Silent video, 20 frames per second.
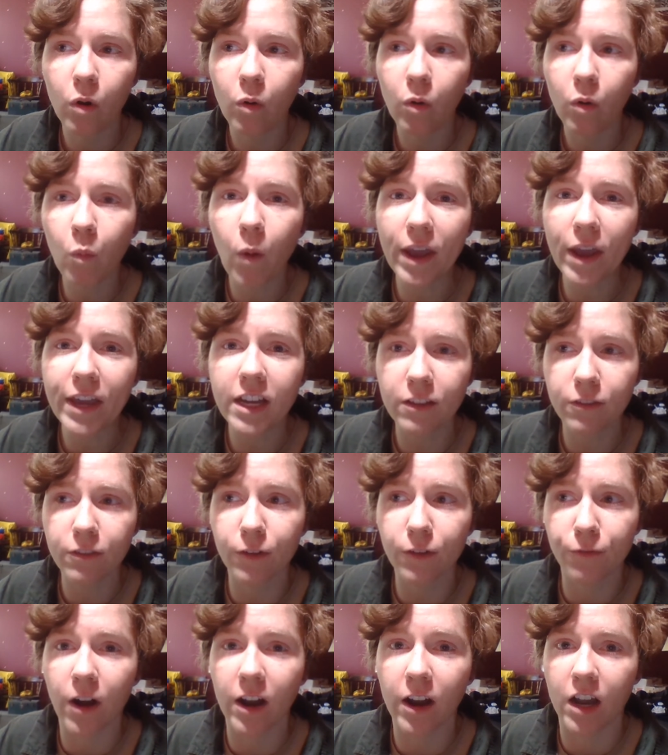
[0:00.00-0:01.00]
Wake the
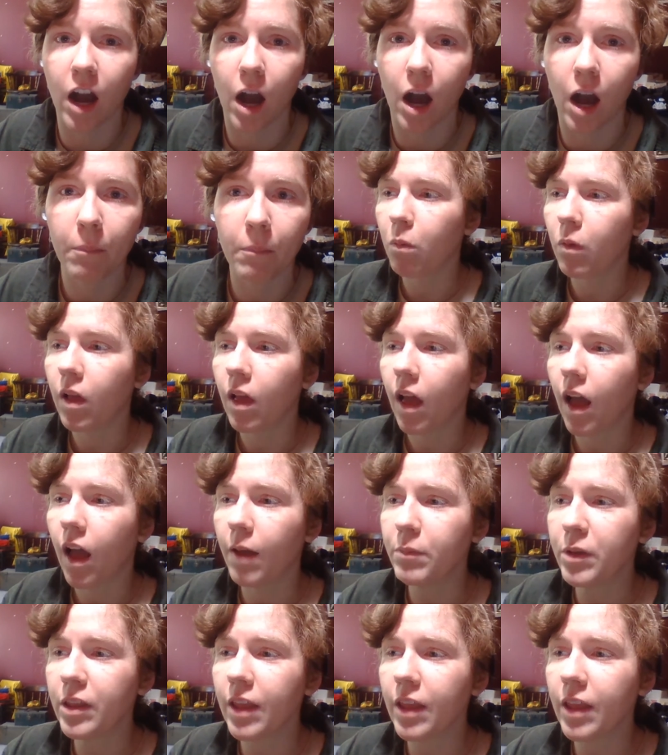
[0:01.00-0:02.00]
fuck up. I
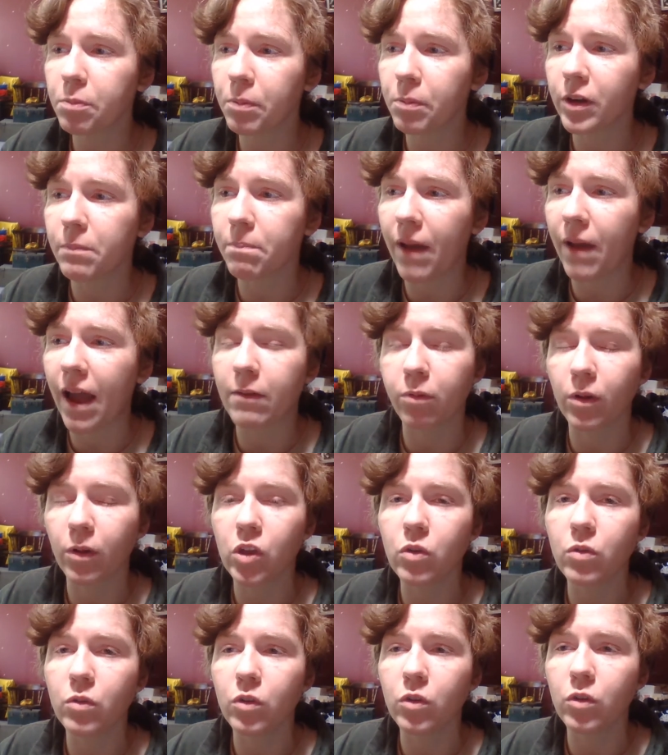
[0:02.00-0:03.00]
mean, that's pretty bad when you